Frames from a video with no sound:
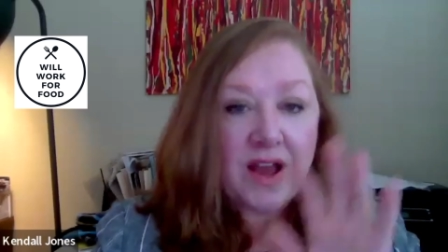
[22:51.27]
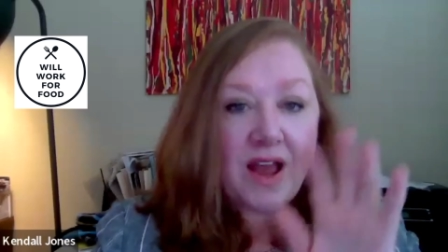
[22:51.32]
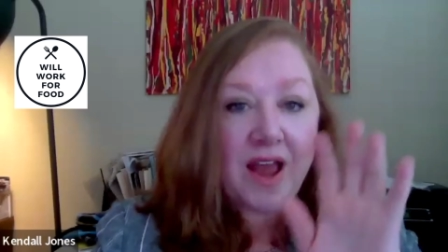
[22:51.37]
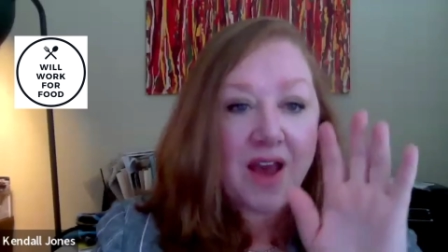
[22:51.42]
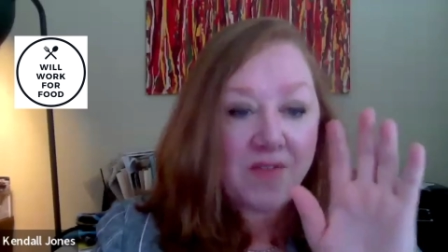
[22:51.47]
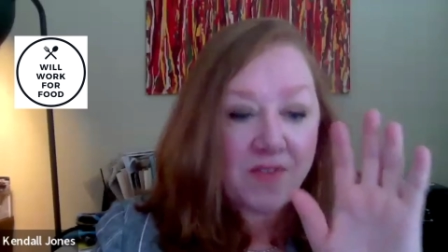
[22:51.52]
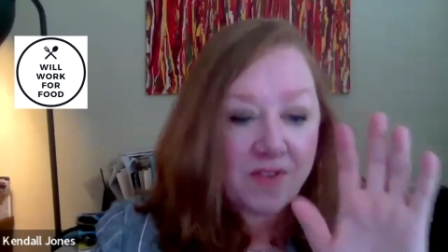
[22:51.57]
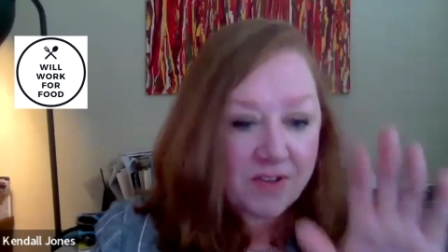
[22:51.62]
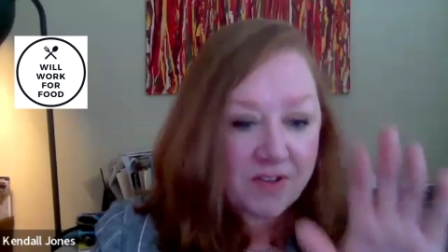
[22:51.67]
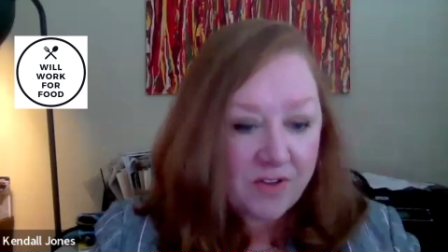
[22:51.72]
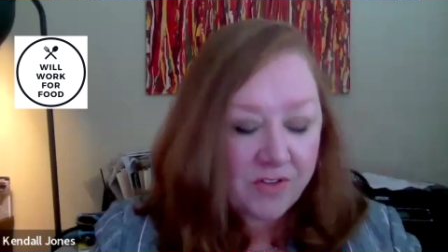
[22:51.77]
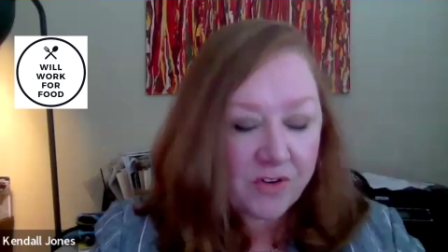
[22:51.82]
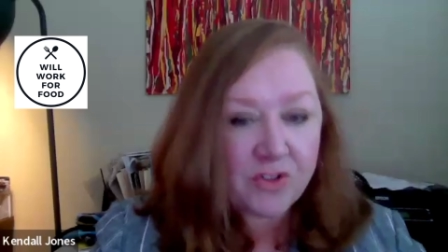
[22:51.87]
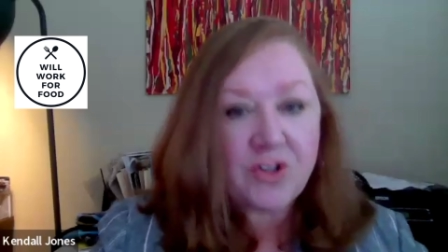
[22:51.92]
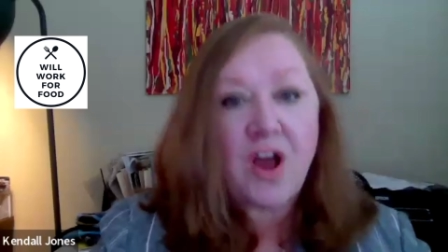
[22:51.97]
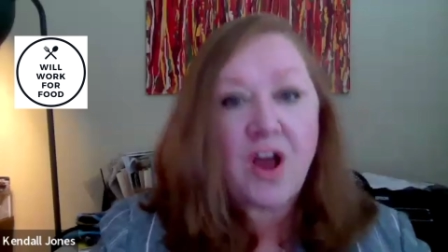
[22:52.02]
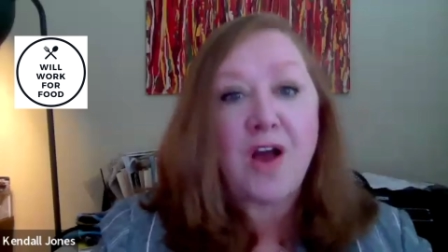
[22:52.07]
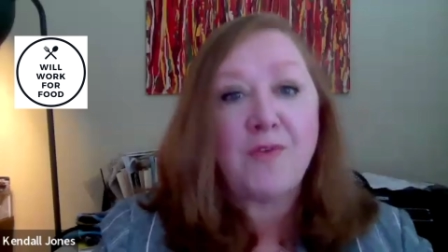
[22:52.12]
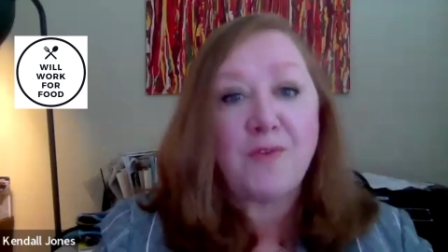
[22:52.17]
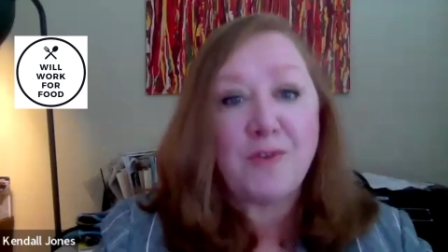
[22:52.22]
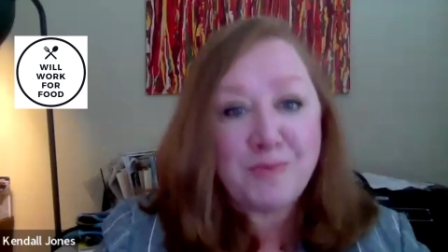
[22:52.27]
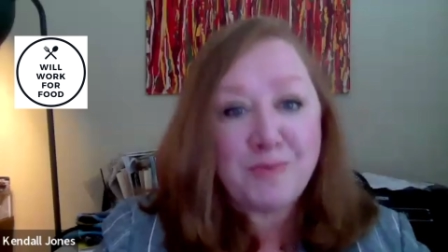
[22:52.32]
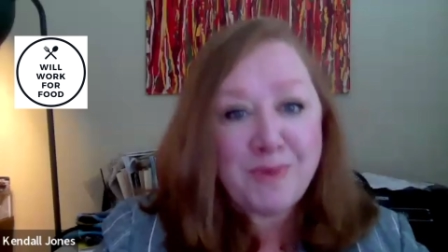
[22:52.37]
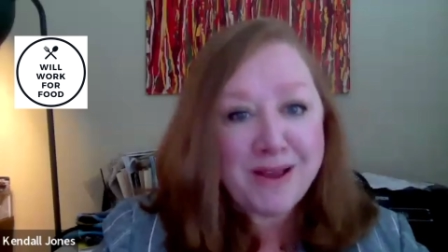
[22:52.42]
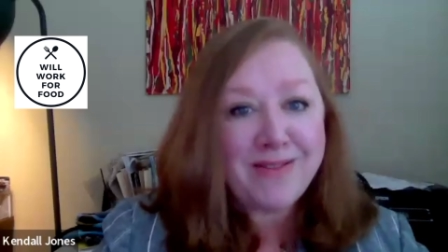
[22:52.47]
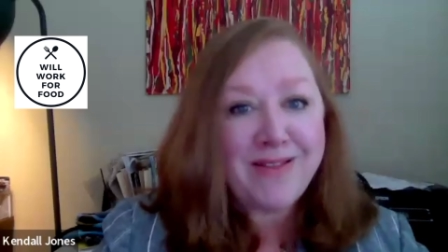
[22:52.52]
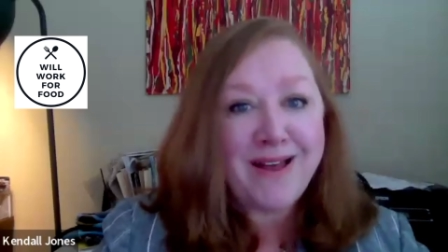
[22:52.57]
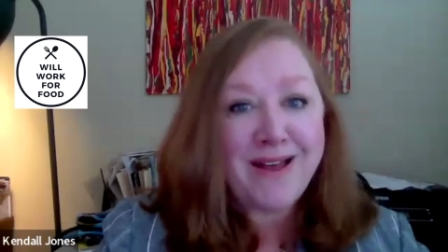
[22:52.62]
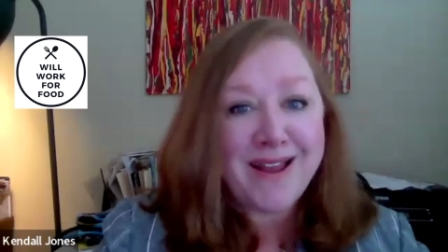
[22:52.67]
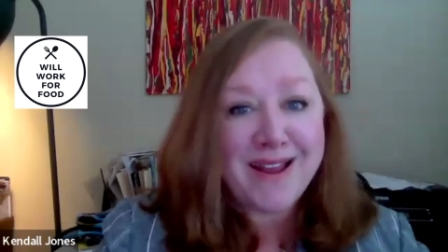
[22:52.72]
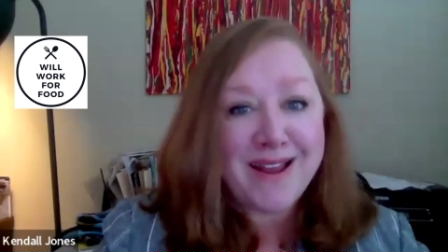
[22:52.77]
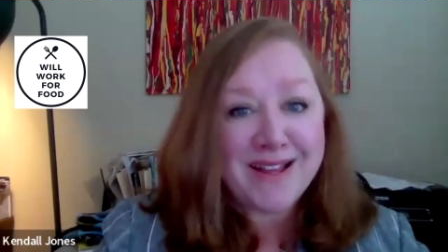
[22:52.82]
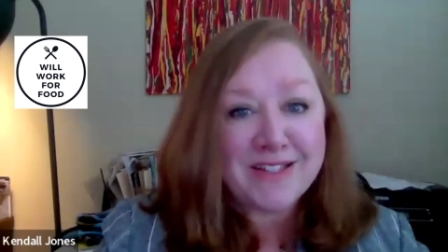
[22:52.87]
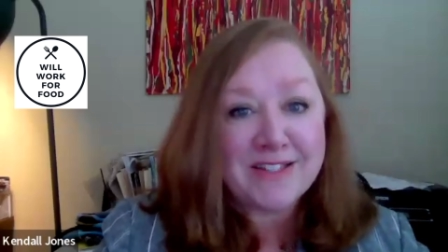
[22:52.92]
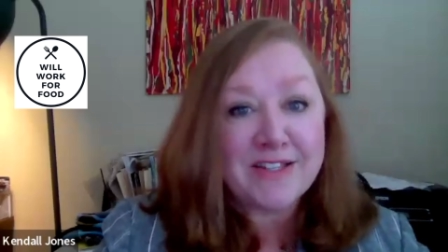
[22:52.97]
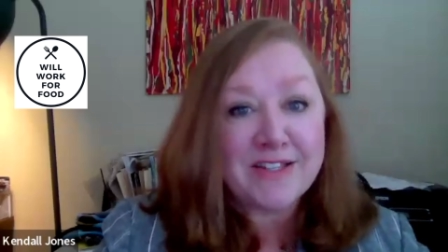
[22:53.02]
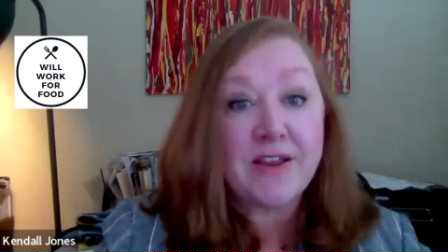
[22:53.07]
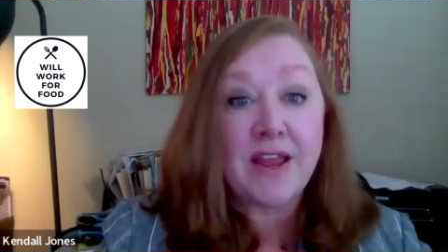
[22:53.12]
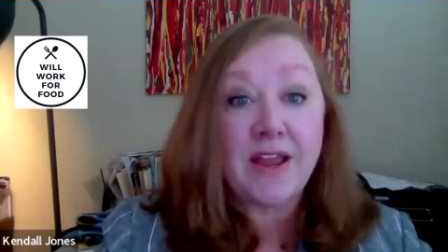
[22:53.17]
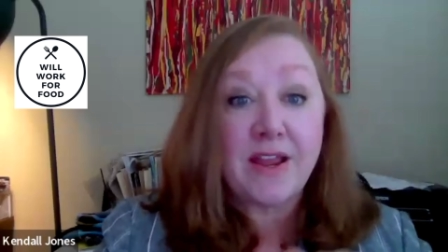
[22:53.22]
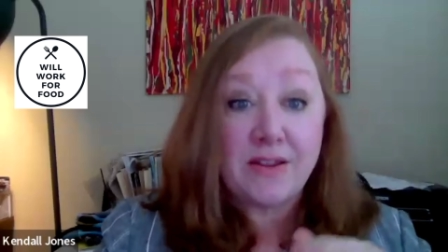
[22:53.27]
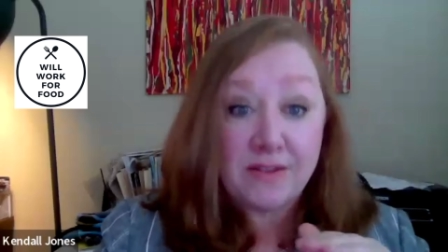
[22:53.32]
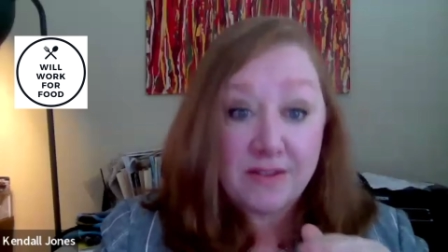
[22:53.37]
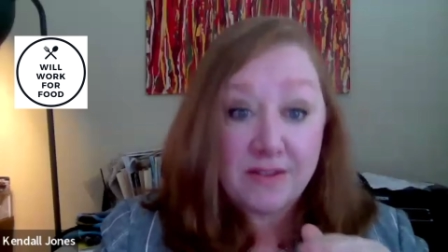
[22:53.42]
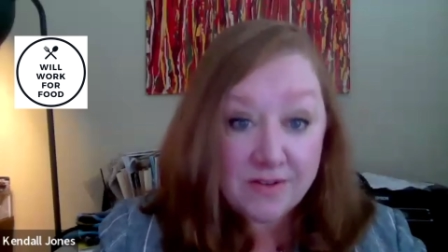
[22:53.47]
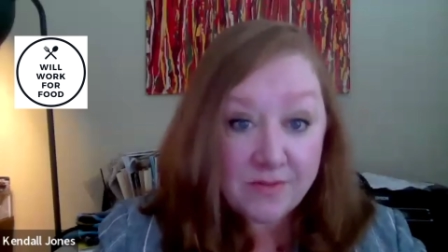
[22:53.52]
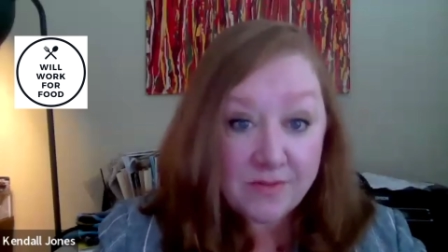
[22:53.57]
I have another talk with my clients. Okay,